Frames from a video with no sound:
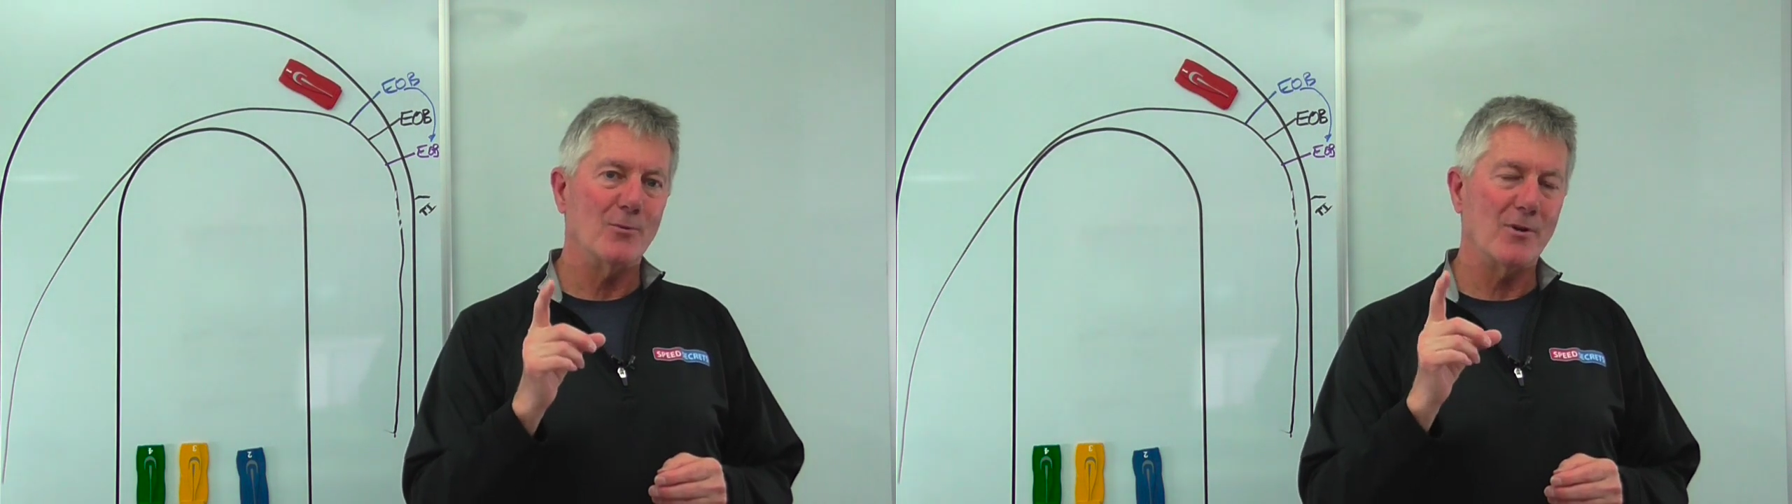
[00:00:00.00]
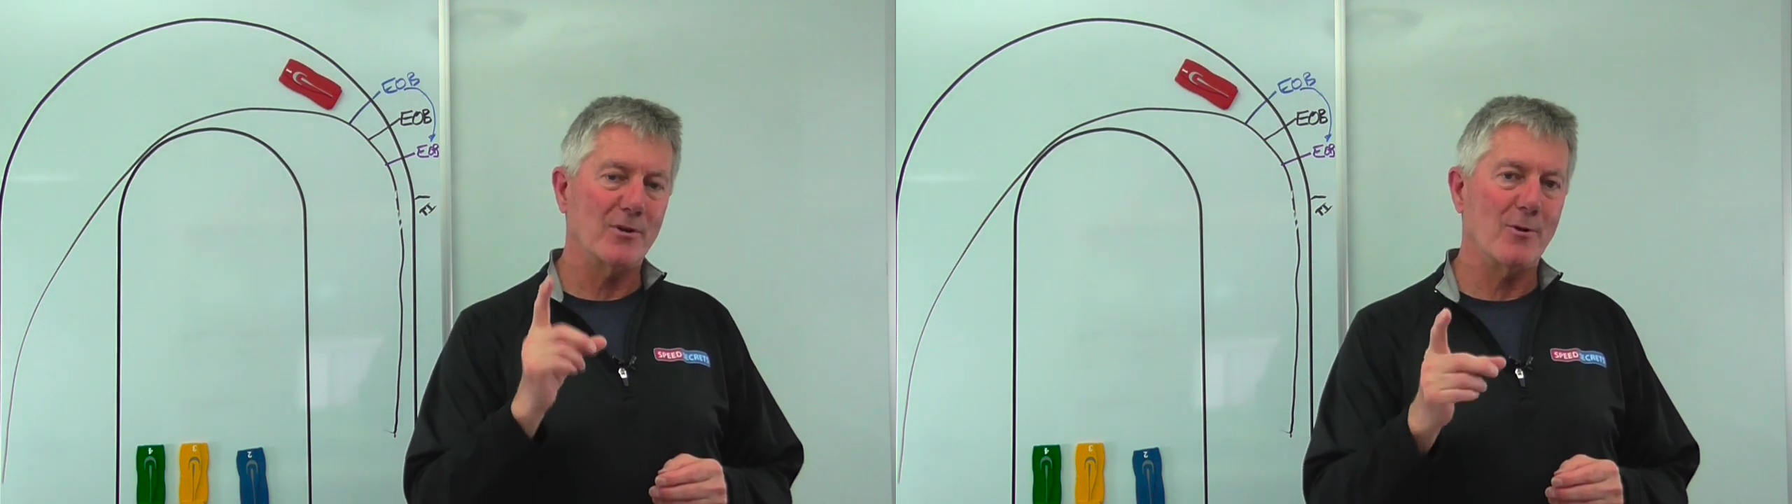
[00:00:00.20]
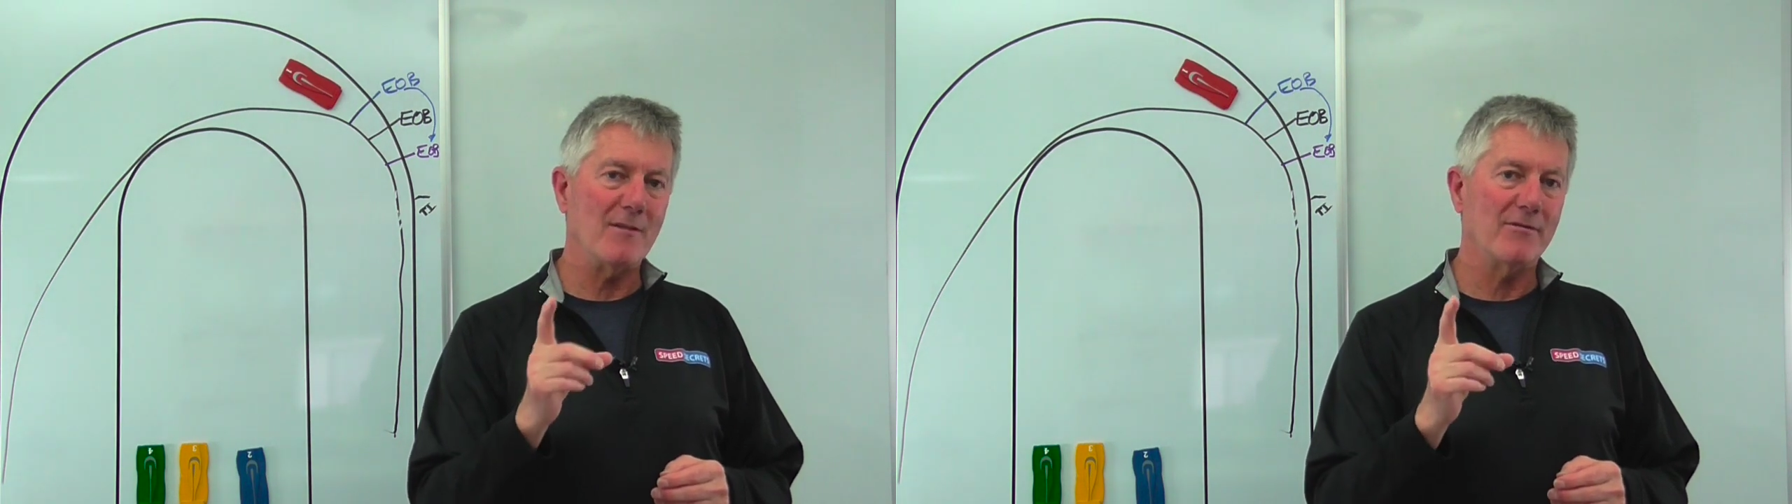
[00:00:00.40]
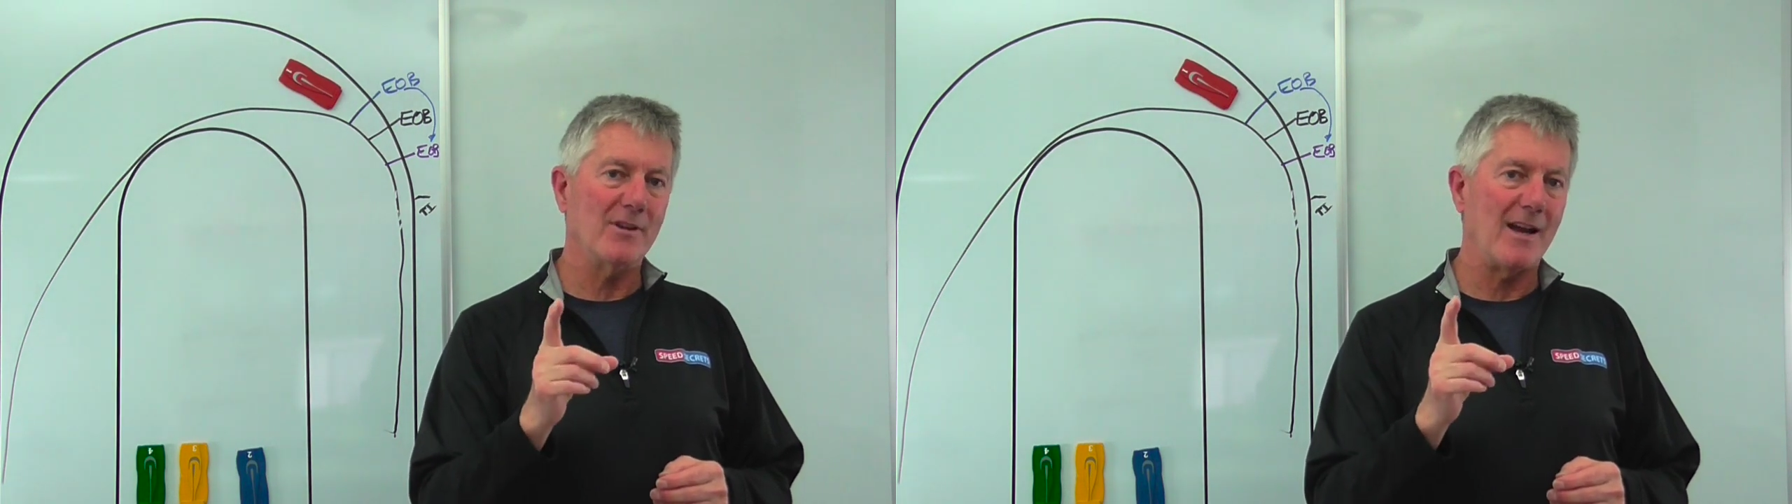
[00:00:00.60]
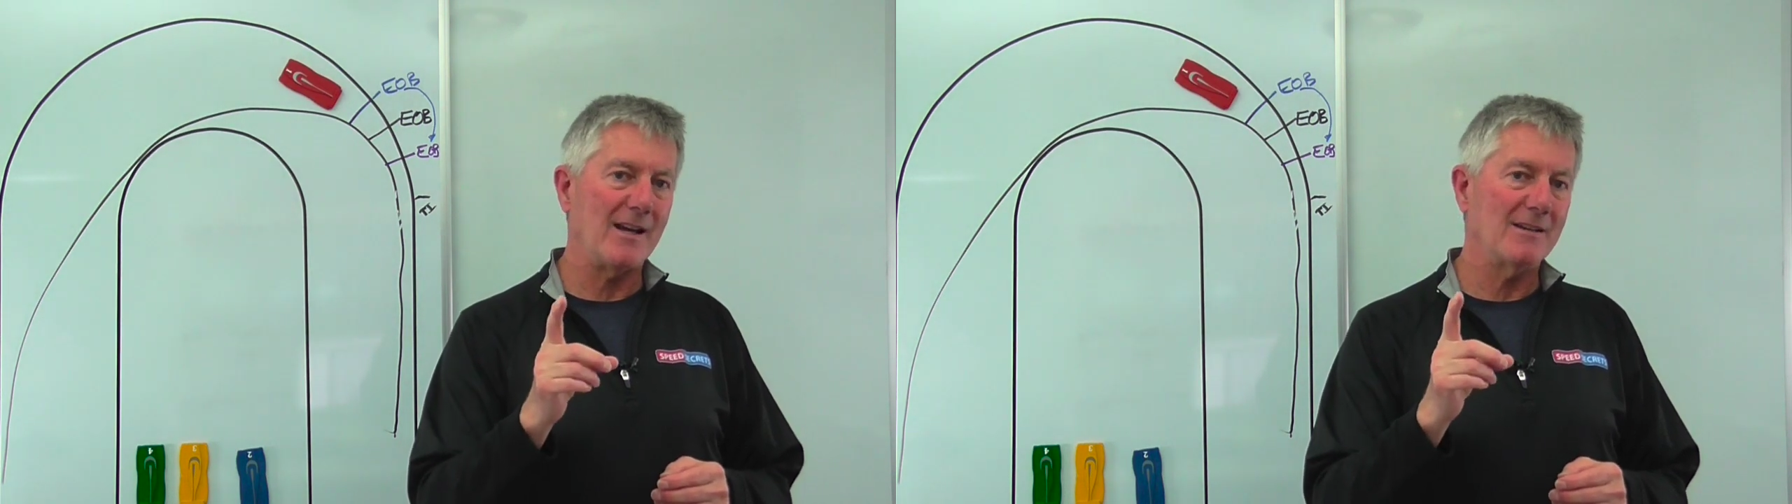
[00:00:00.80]
with the green
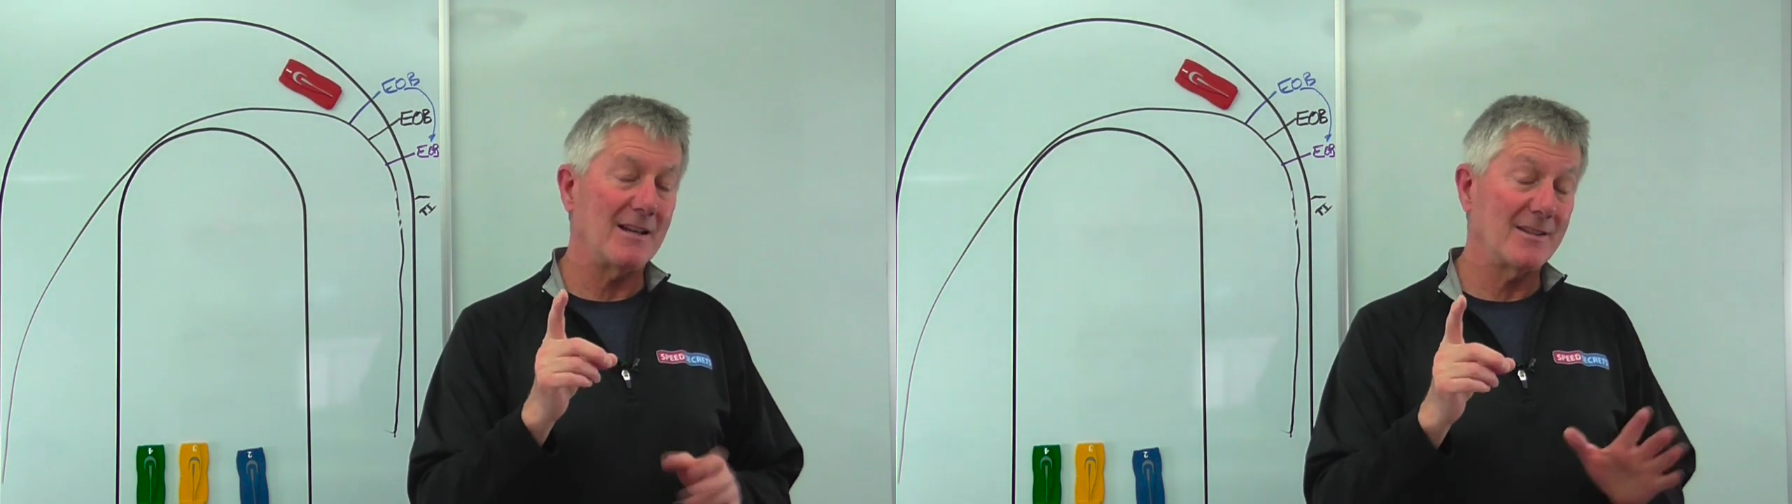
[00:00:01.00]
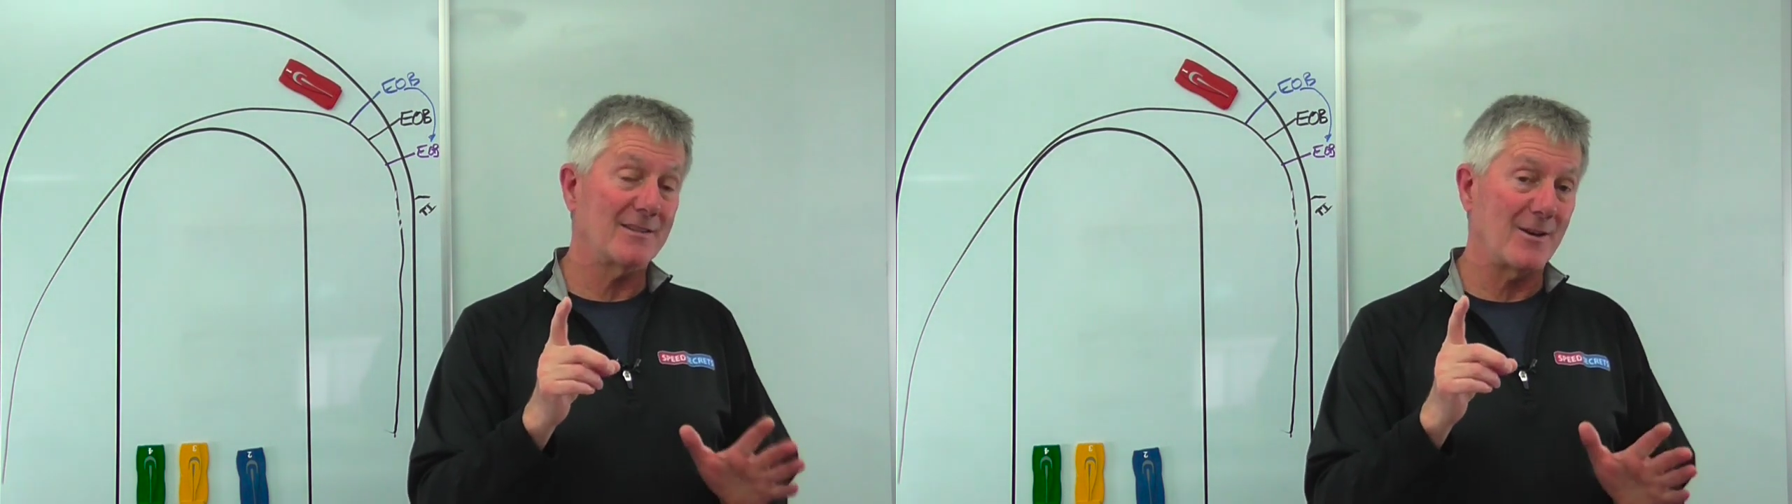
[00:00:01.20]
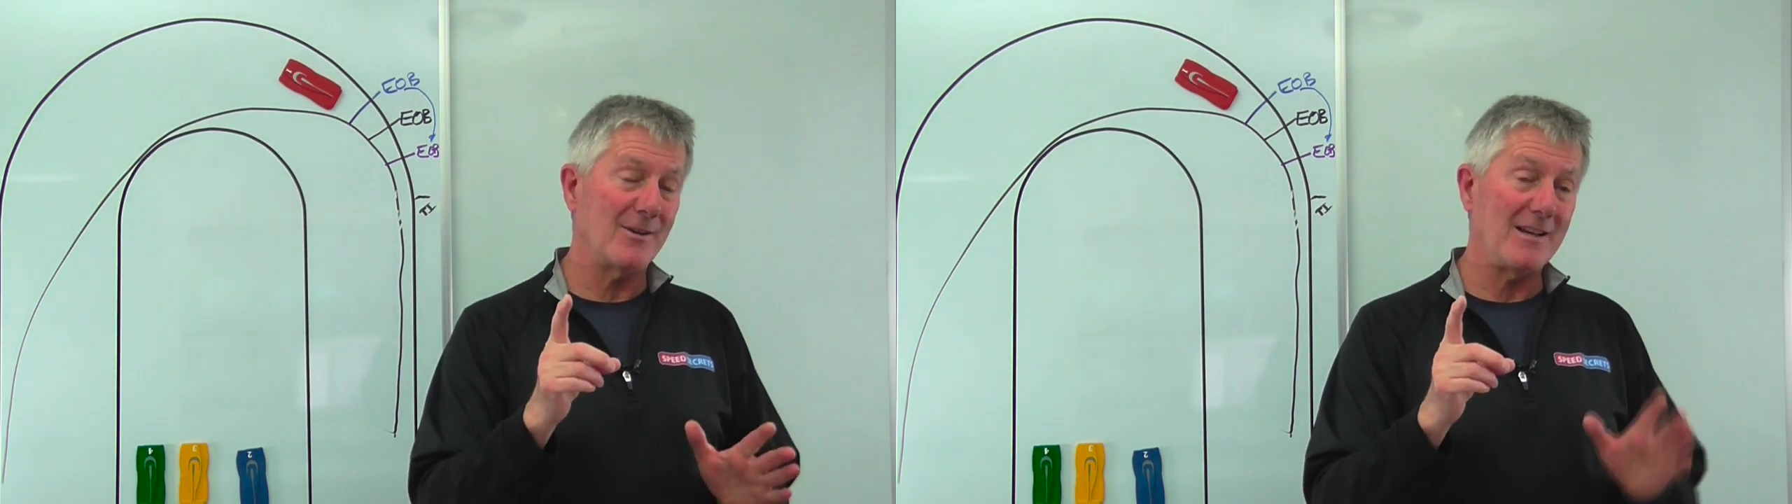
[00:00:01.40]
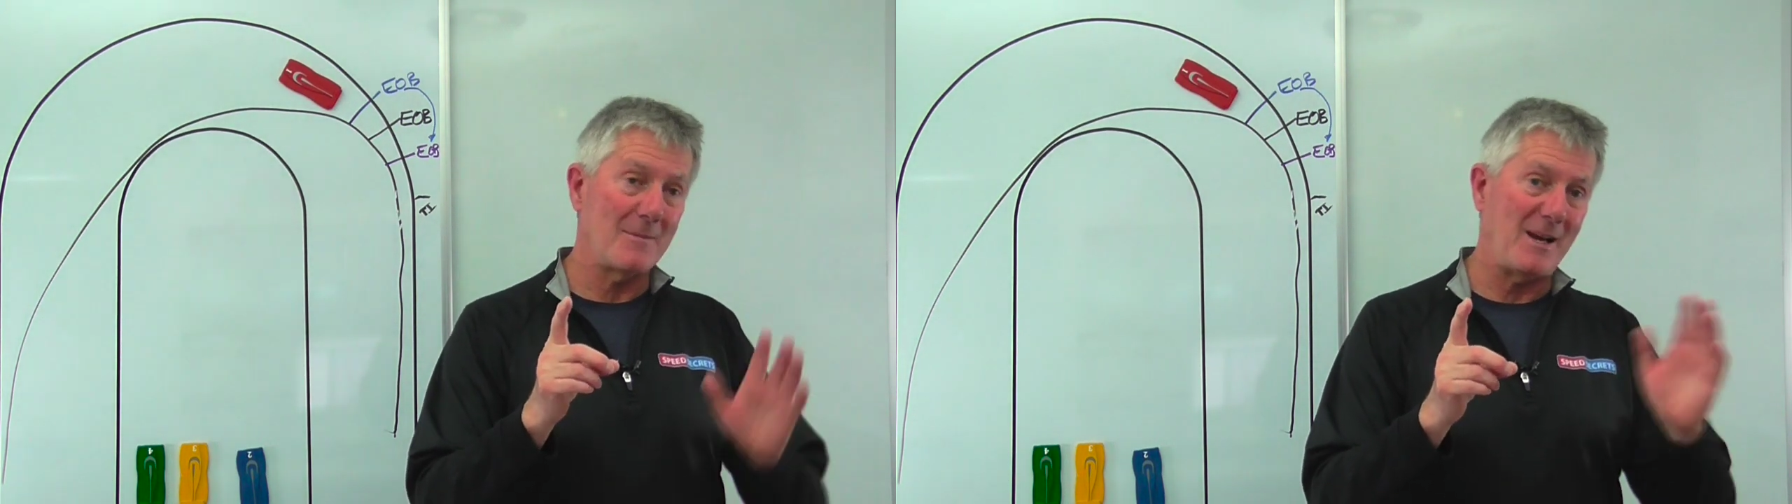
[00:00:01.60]
flag necessarily.